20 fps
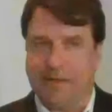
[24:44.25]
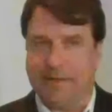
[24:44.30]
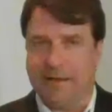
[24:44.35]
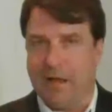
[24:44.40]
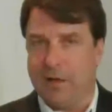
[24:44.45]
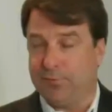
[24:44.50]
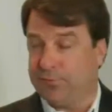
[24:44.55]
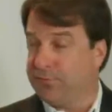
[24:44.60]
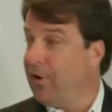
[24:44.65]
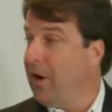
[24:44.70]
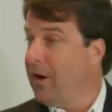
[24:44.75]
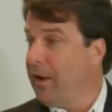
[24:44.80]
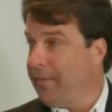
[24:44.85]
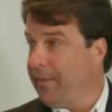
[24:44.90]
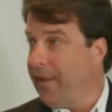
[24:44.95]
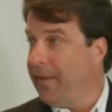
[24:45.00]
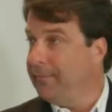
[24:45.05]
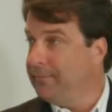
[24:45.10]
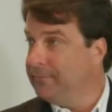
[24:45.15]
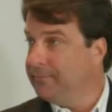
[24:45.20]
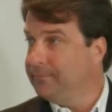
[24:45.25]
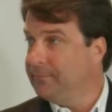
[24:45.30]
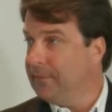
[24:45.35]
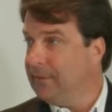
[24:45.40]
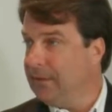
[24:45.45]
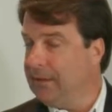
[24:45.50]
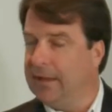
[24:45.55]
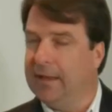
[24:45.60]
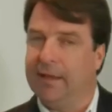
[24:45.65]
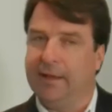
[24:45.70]
to get out front on that
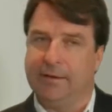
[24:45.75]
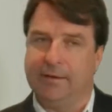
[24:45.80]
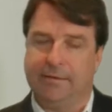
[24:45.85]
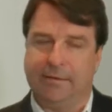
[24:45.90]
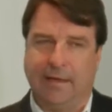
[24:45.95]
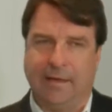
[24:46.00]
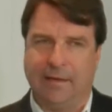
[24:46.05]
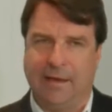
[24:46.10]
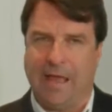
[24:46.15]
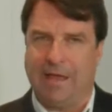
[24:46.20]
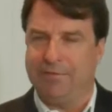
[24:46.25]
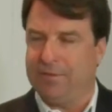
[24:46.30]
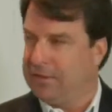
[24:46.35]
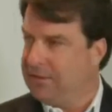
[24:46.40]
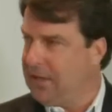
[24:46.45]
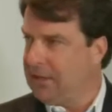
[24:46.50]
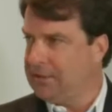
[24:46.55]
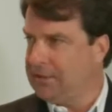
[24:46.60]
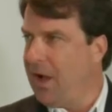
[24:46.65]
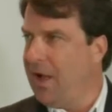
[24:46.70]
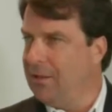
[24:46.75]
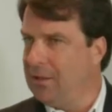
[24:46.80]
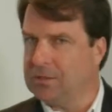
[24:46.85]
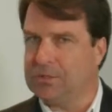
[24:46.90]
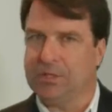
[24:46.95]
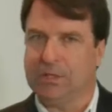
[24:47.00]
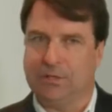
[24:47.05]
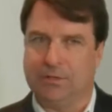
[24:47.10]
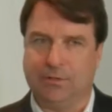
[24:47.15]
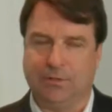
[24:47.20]
and, and have the
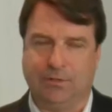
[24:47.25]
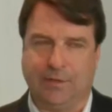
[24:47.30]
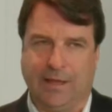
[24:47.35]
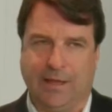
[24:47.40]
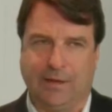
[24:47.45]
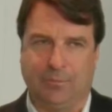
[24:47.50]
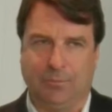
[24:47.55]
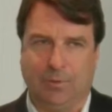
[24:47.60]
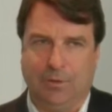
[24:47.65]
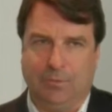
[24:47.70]
technology to do that.